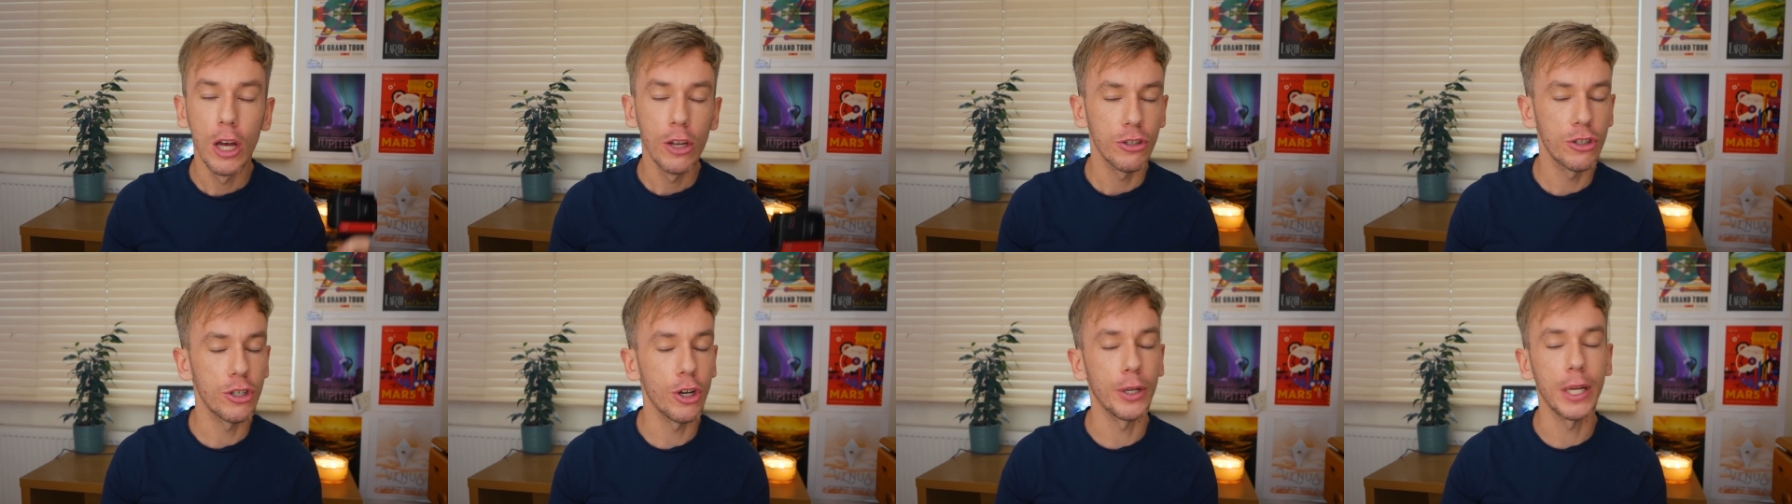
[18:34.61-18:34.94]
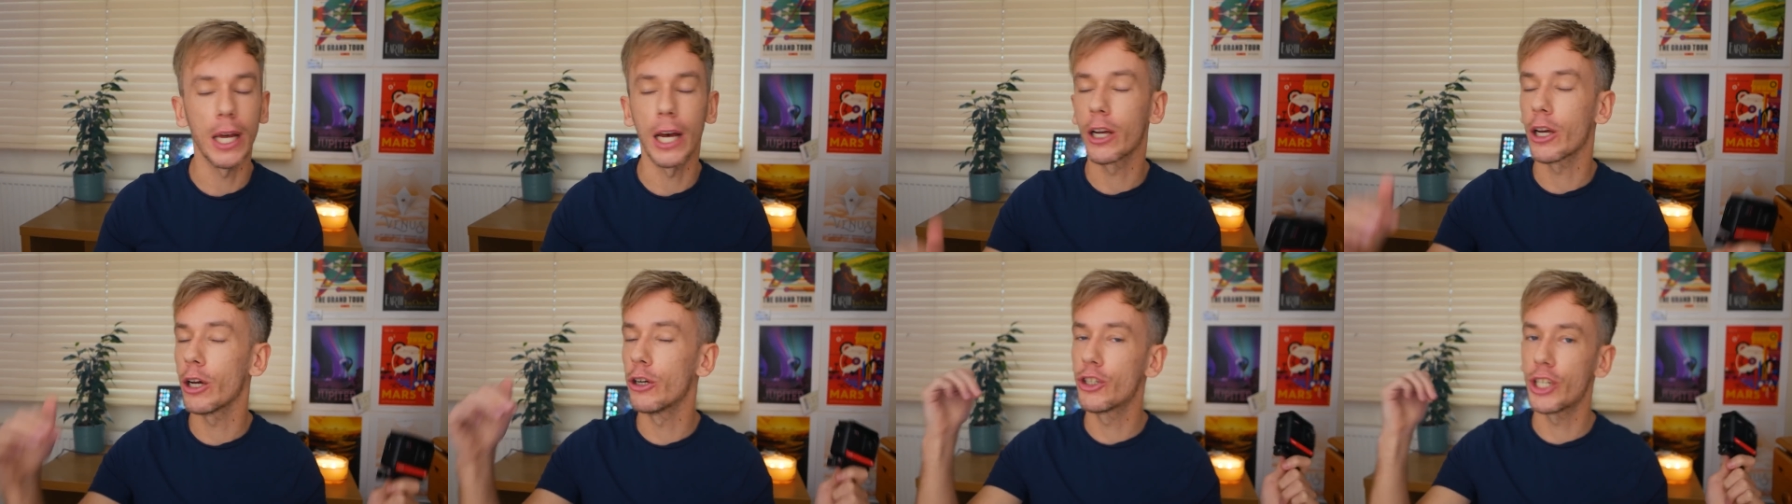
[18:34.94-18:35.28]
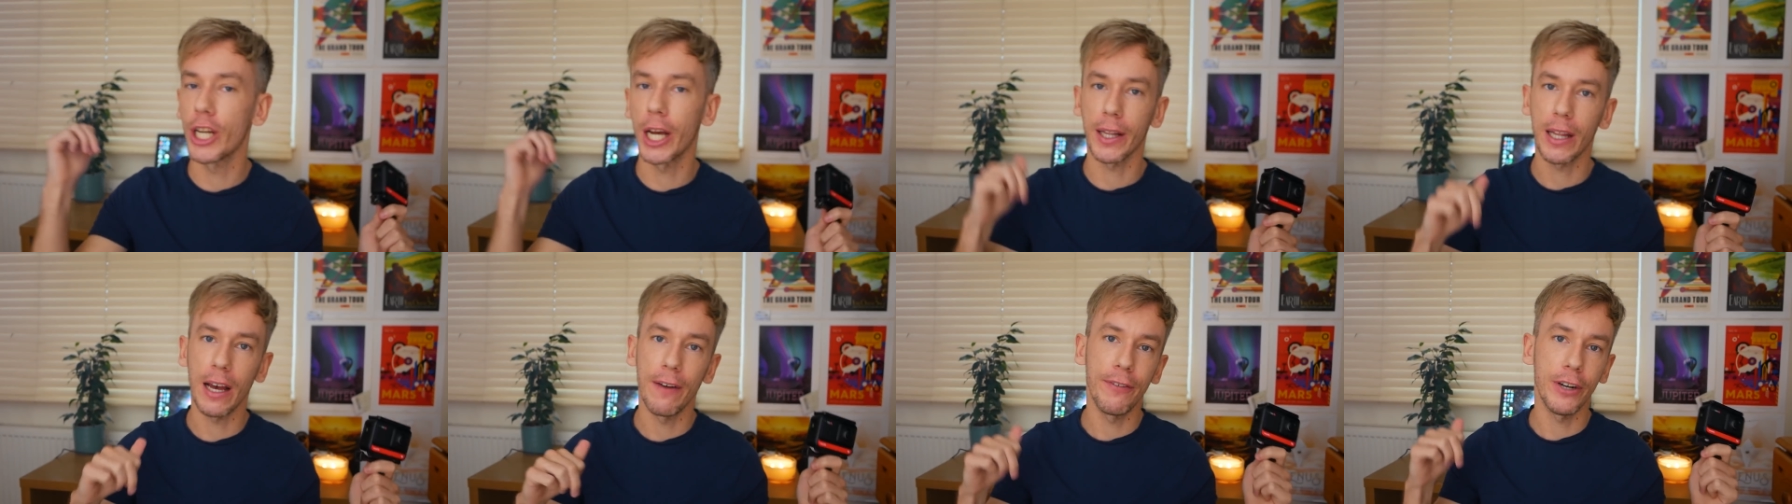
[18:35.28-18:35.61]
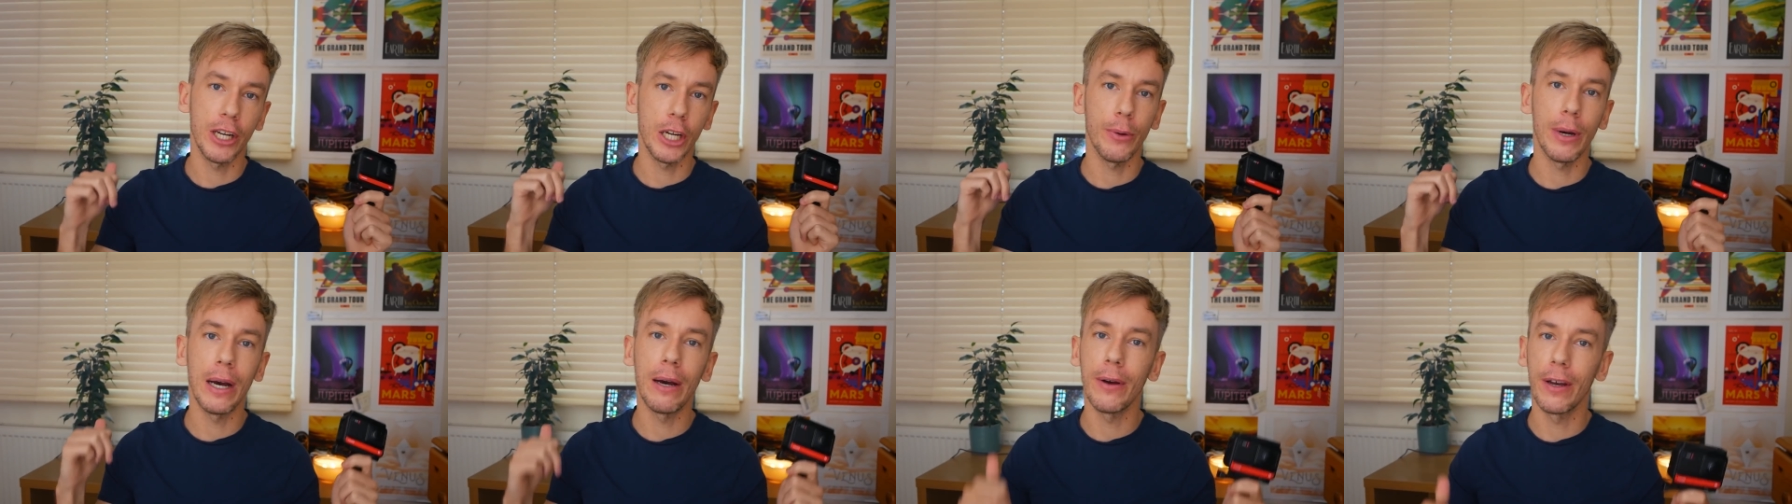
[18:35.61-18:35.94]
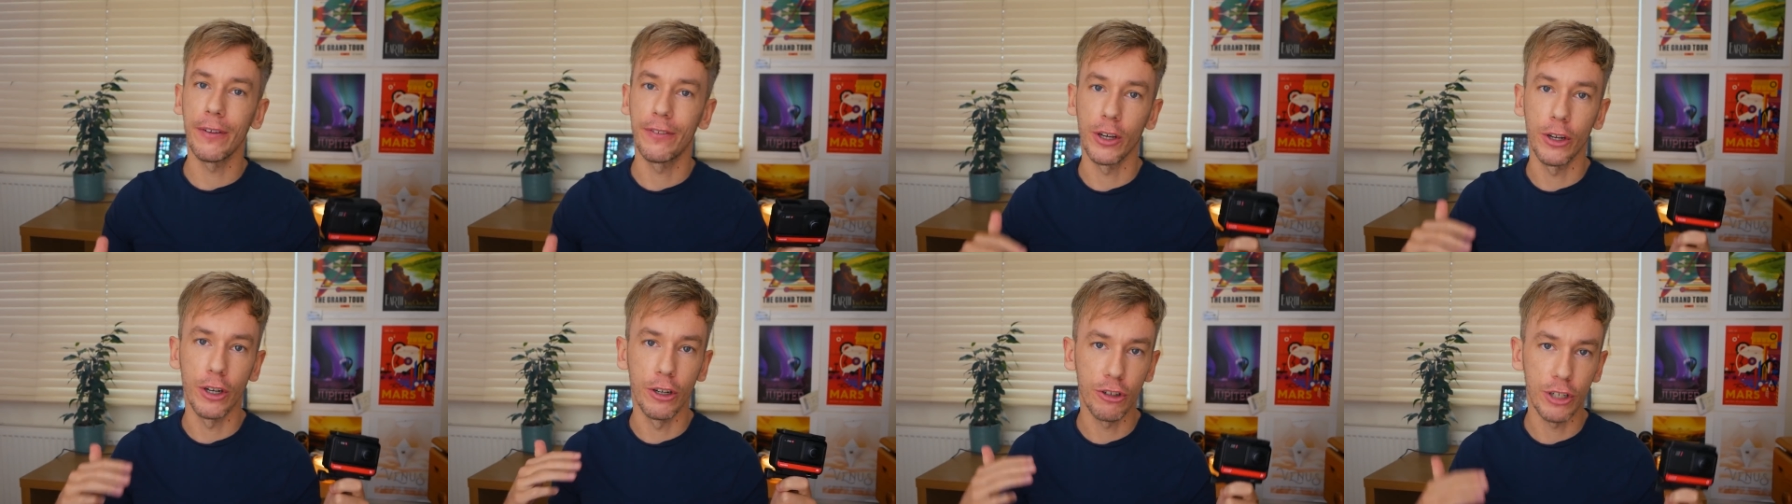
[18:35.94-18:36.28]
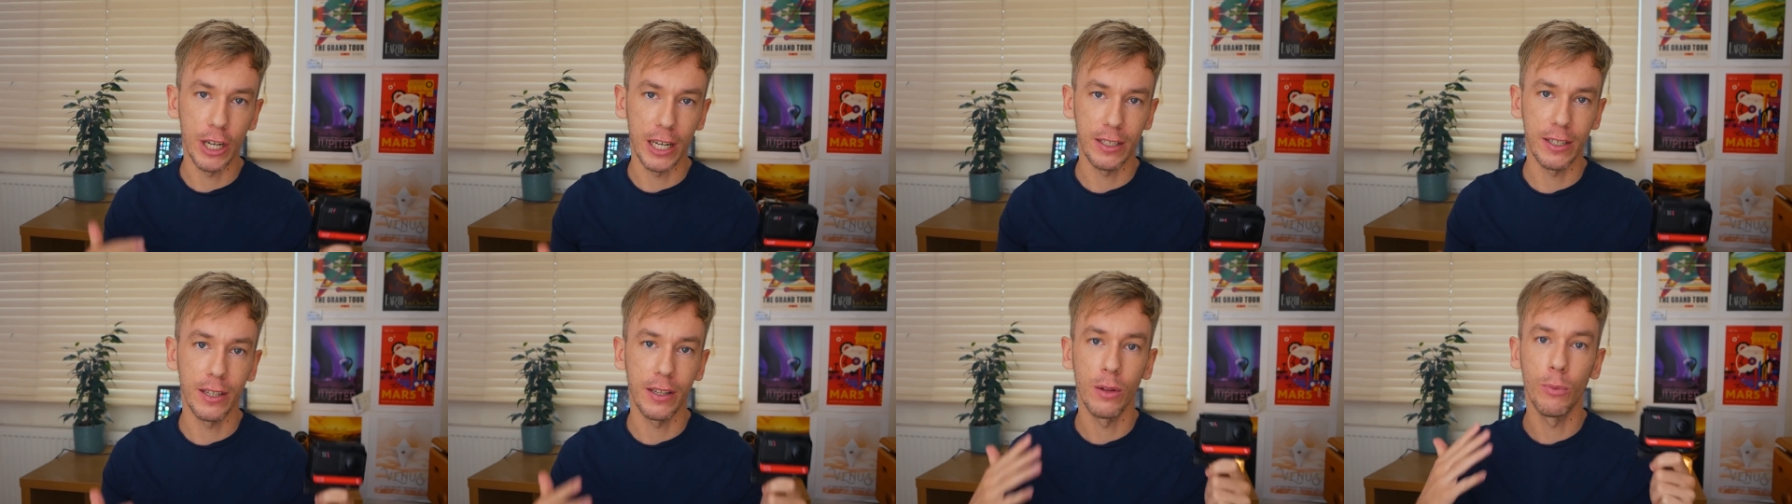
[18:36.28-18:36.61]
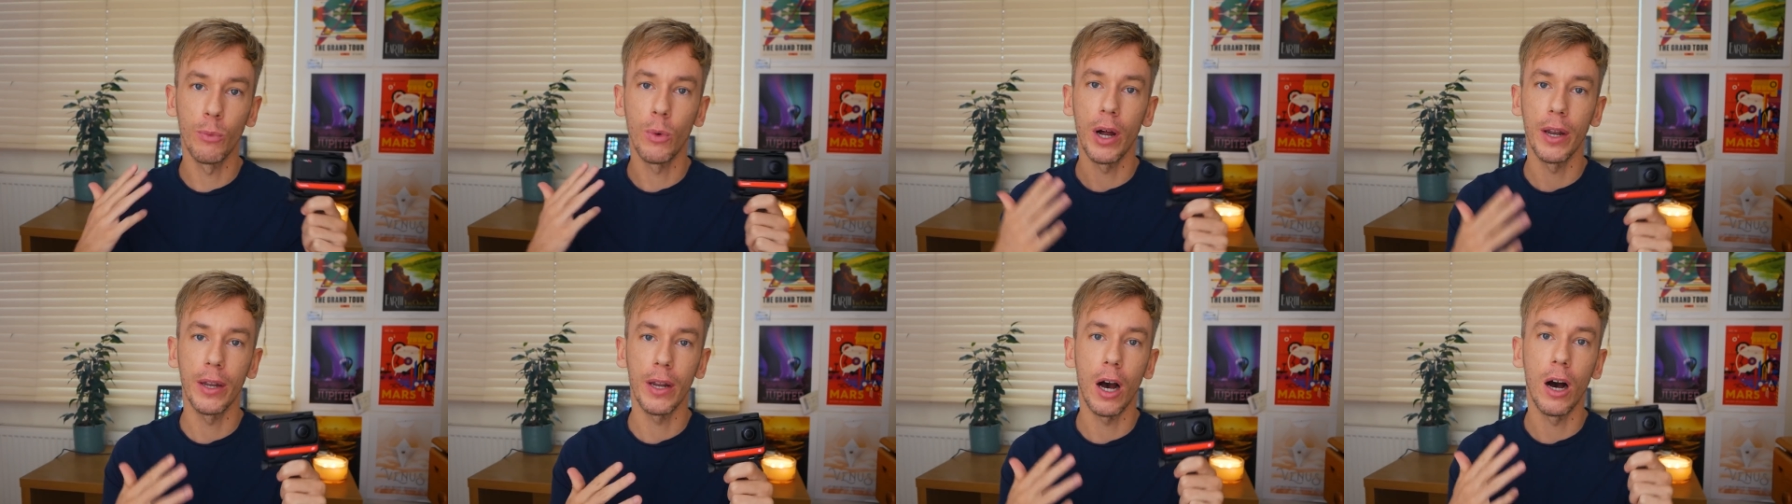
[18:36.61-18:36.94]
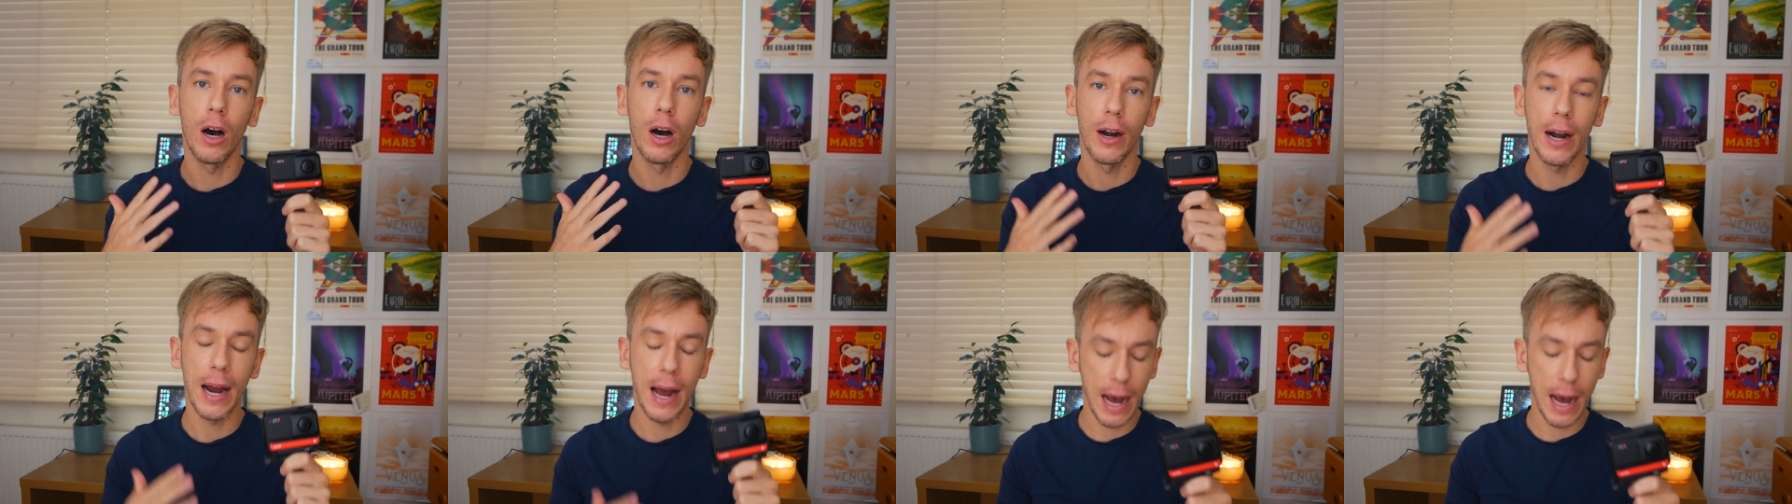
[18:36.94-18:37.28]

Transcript: So yeah, go check that video out if you're interested in the One R